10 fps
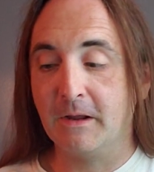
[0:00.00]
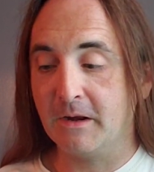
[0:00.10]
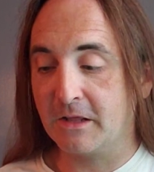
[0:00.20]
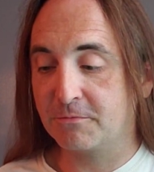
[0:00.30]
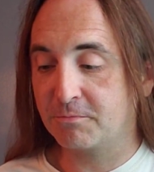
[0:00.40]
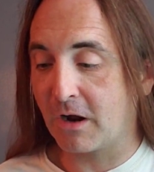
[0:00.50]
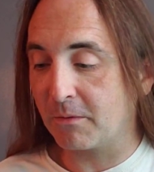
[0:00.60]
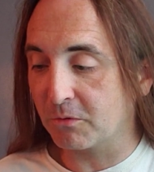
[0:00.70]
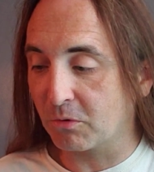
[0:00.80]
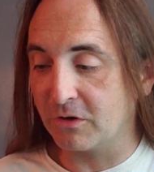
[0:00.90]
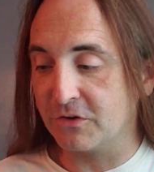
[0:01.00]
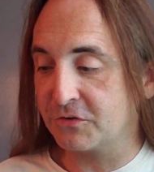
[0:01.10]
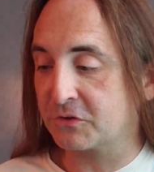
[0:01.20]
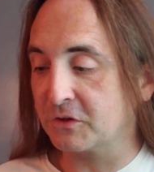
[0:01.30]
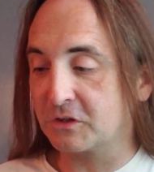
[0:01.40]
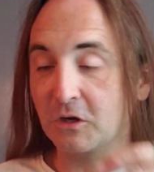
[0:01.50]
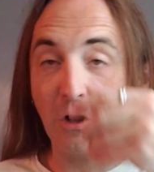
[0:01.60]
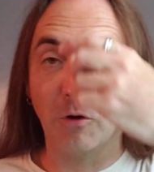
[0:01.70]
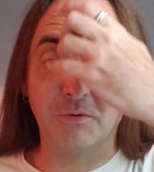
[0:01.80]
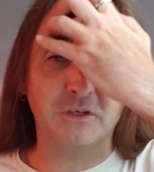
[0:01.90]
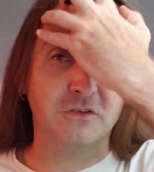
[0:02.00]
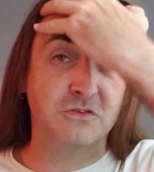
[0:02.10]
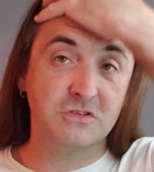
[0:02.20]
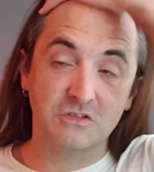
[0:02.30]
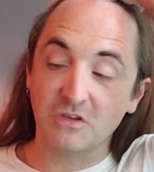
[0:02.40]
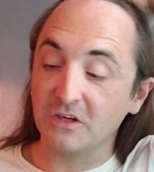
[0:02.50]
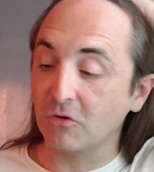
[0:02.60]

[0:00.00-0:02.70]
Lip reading: And that's probably where this is going to go because this is like